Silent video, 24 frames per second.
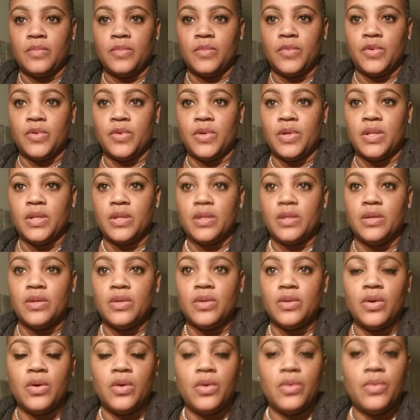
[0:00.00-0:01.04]
Trying to get you
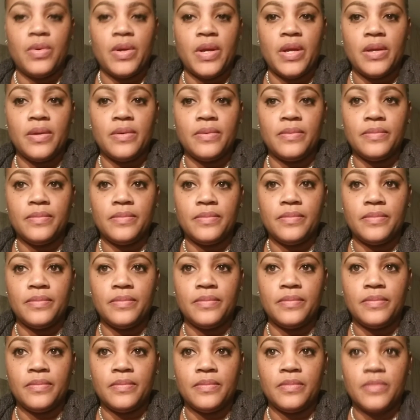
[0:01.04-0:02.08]
all right.
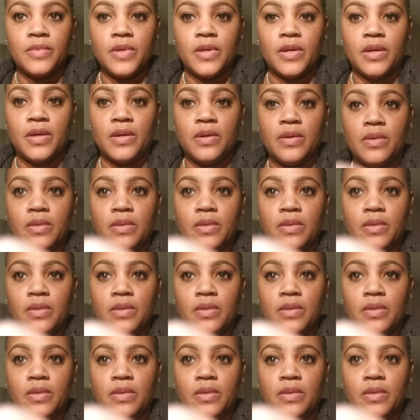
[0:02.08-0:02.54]
Okay.